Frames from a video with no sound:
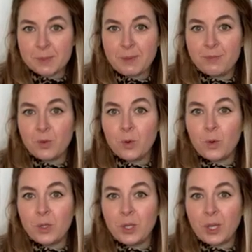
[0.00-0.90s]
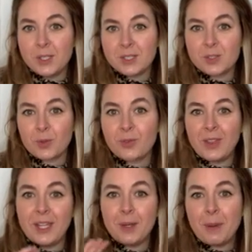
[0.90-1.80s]
before, or you're going to sort of
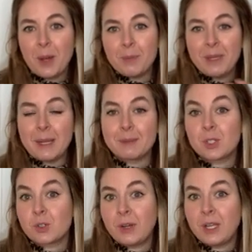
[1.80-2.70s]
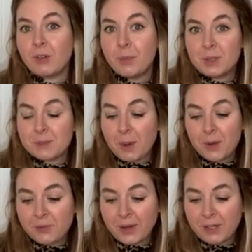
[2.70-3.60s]
think about being able to create your own
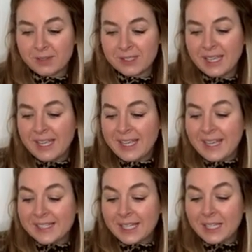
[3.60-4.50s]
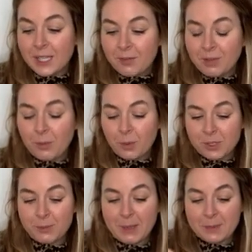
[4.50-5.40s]
bespoke fragrance, it's a lovely one
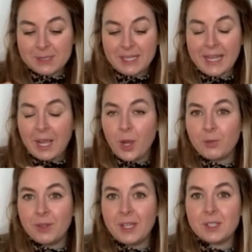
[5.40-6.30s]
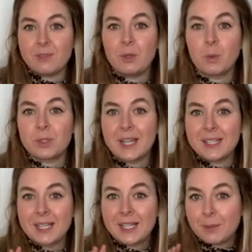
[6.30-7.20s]
to be able to layer over these if you want to add
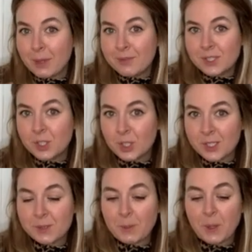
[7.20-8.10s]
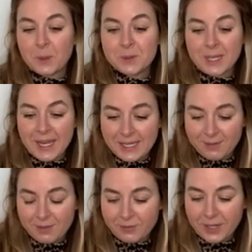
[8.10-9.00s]
a little bit of sunshine sparkle to any
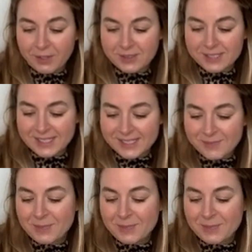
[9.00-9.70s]
of the fragrances.